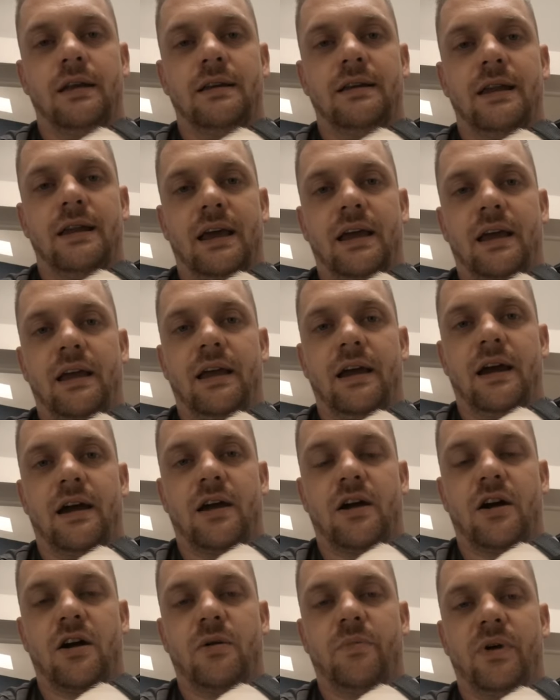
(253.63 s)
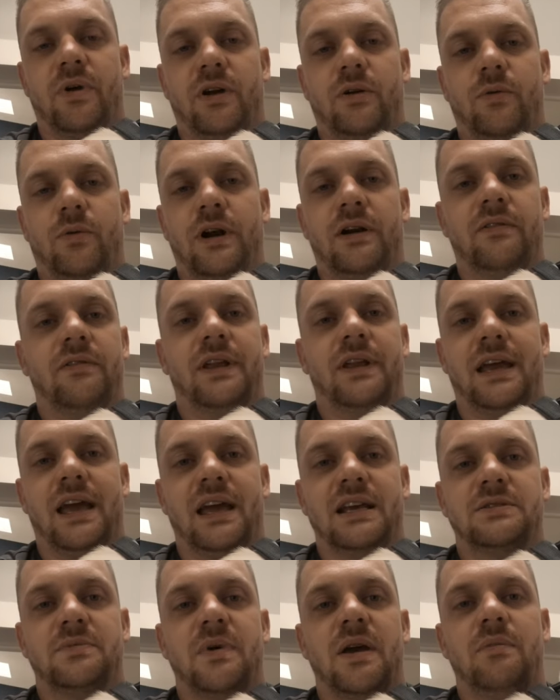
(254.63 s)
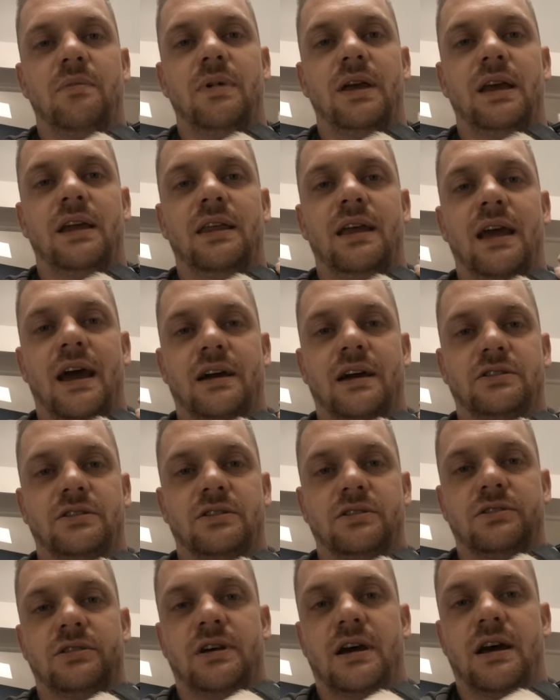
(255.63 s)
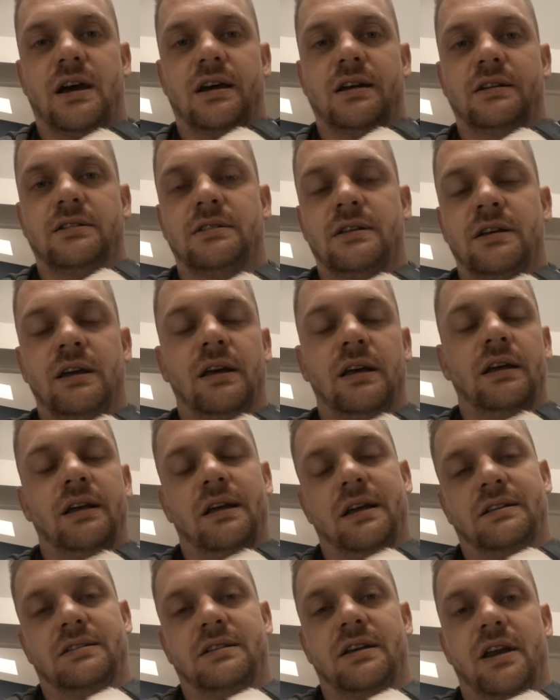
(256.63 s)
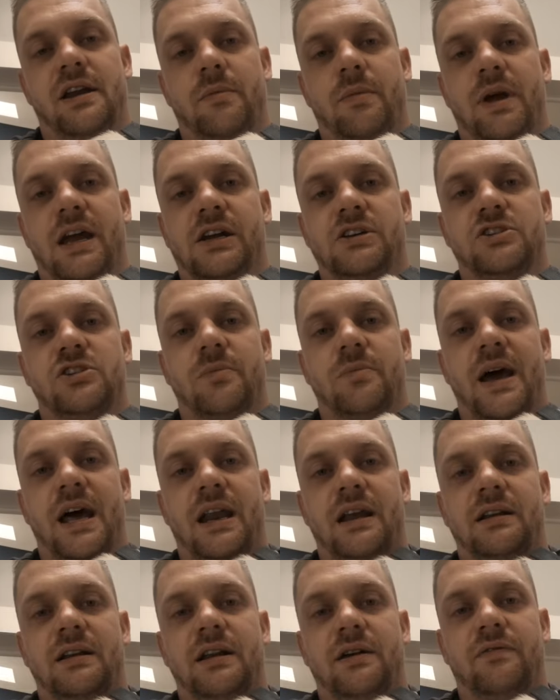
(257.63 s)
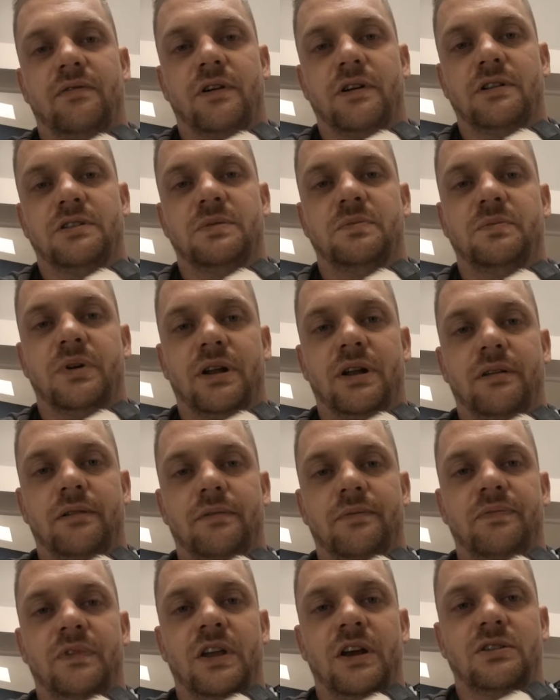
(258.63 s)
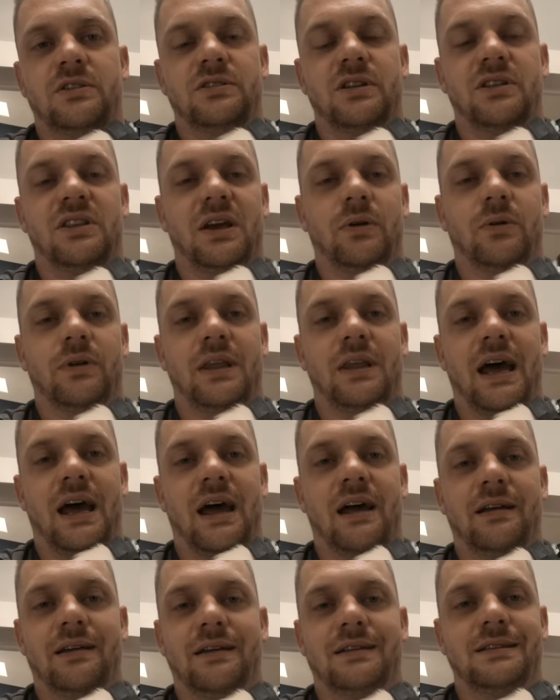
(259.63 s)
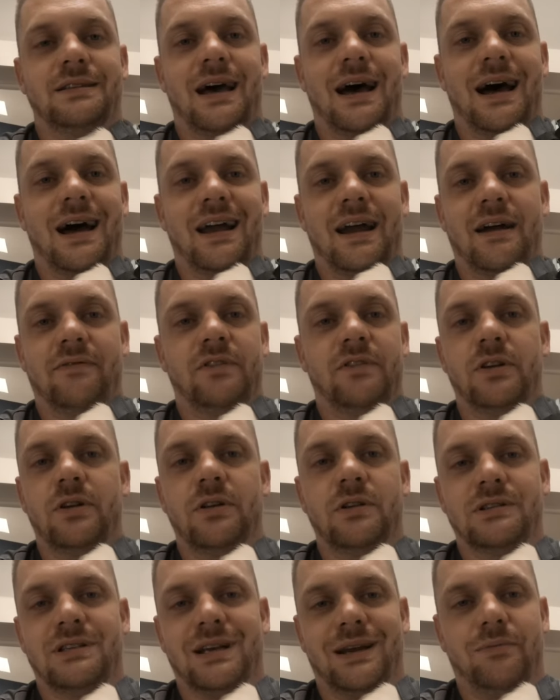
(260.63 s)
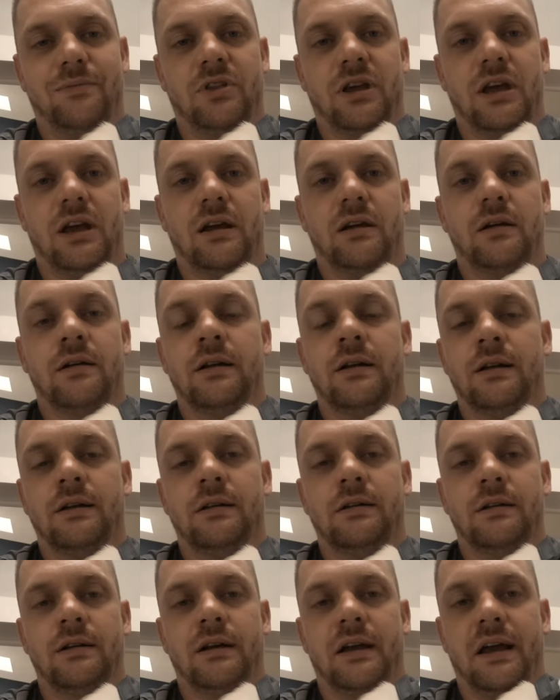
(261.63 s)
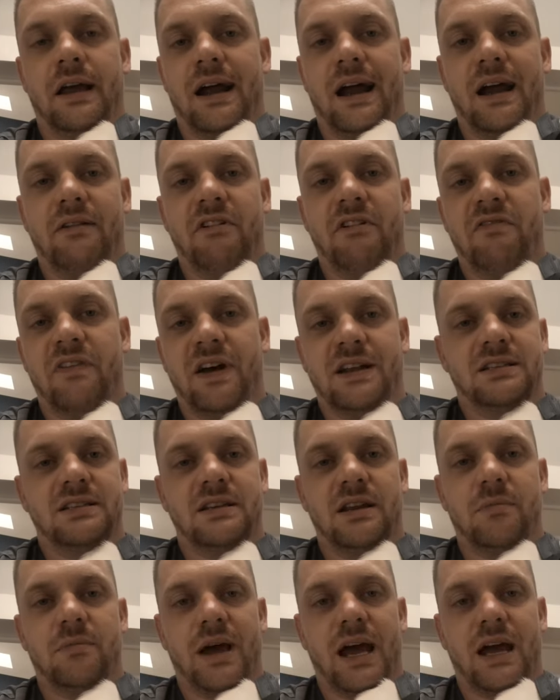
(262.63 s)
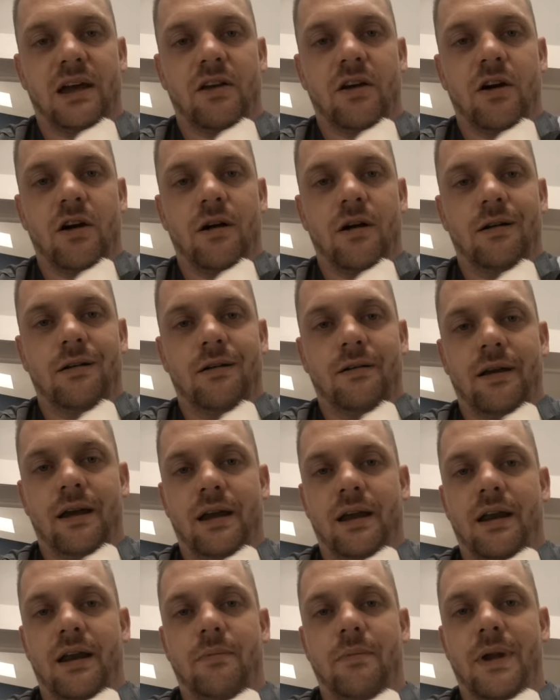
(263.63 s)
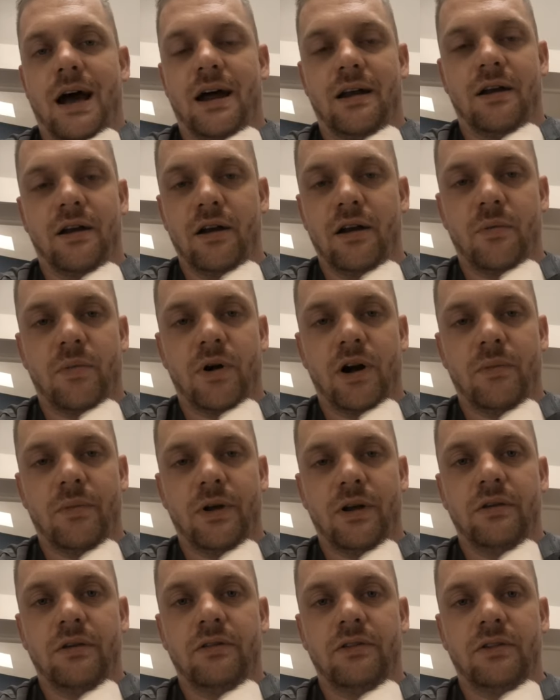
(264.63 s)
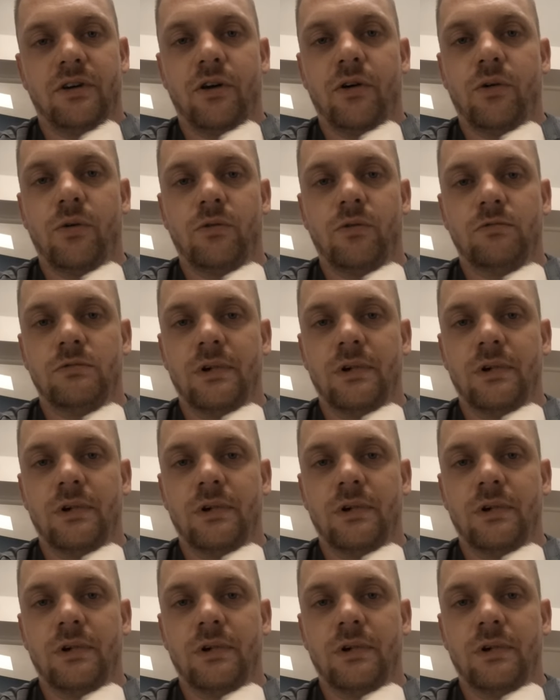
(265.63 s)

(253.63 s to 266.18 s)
digging at carpet, whatever the case may be, the exercise is going to make a dramatic difference. But here's the thing with that is I have to do the same thing. And I have a fenced in backyard and I'm not in an apartment. So